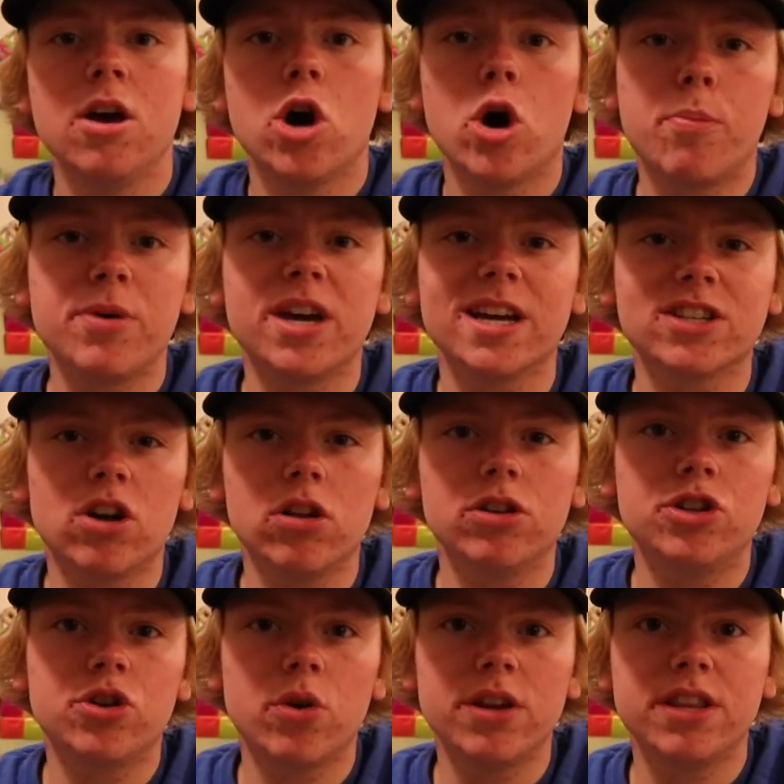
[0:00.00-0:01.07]
Hope you guys all
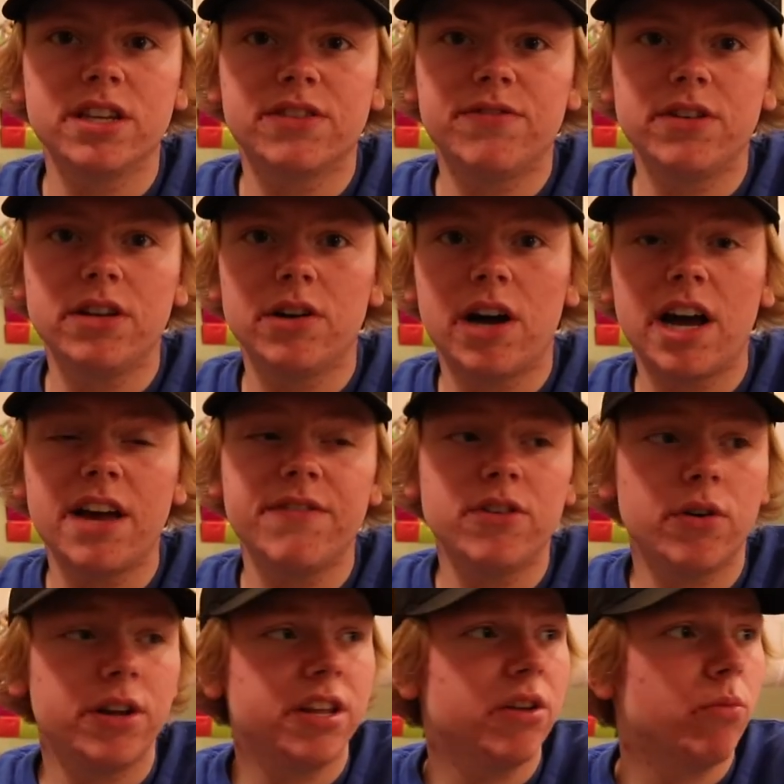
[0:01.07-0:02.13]
enjoyed this video. I have no idea